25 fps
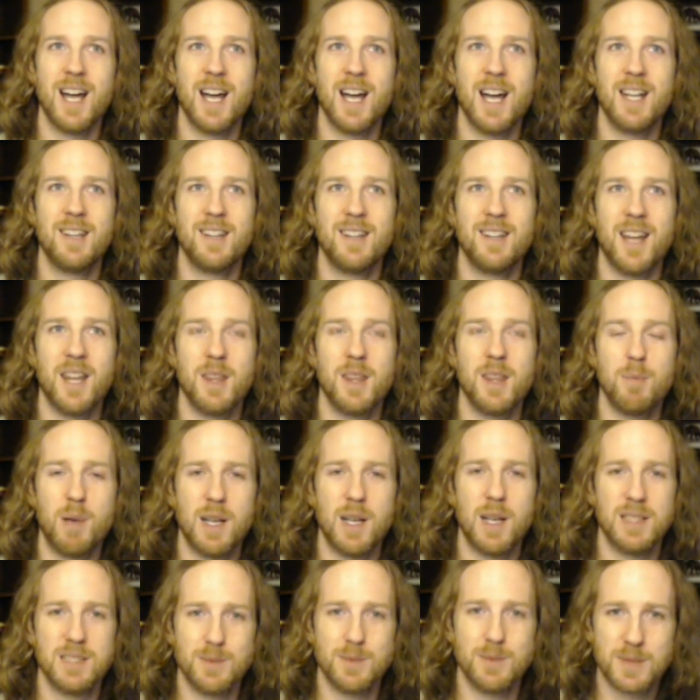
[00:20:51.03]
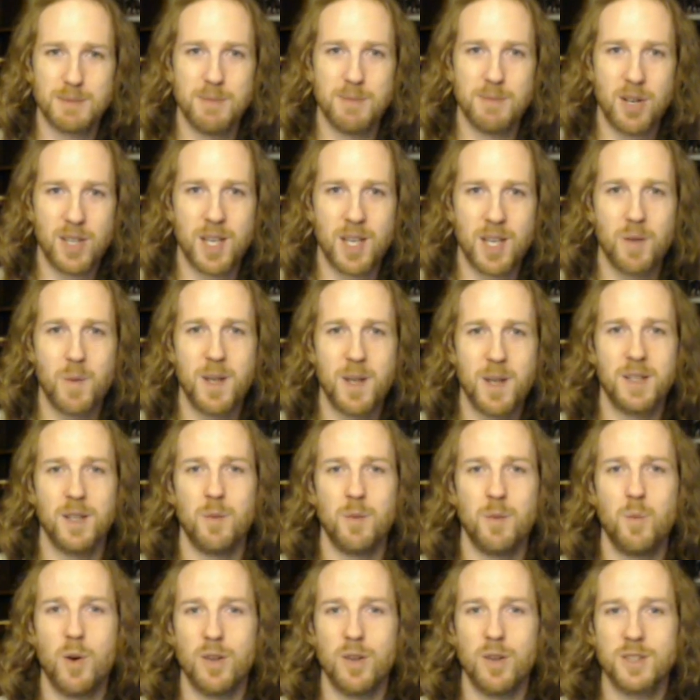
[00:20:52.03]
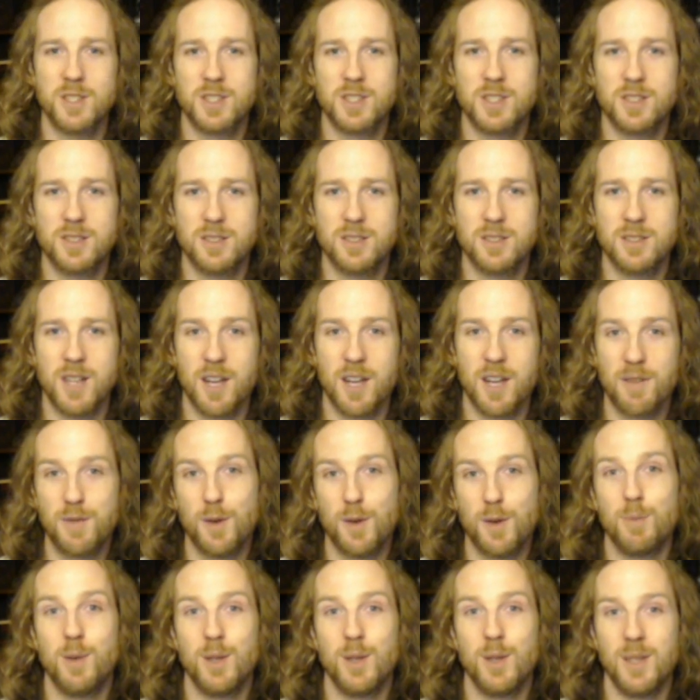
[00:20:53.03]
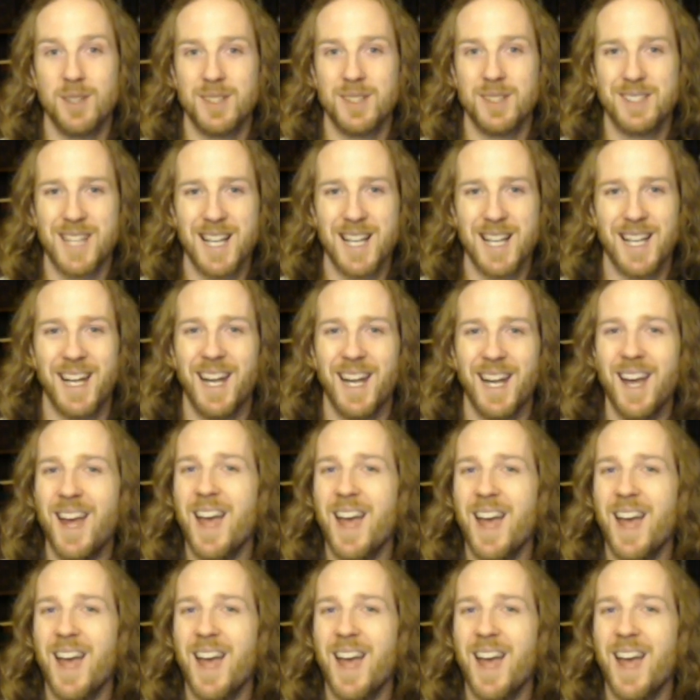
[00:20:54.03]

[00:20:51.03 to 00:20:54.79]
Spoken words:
and then the person that was mocking went and watched like football on the telly,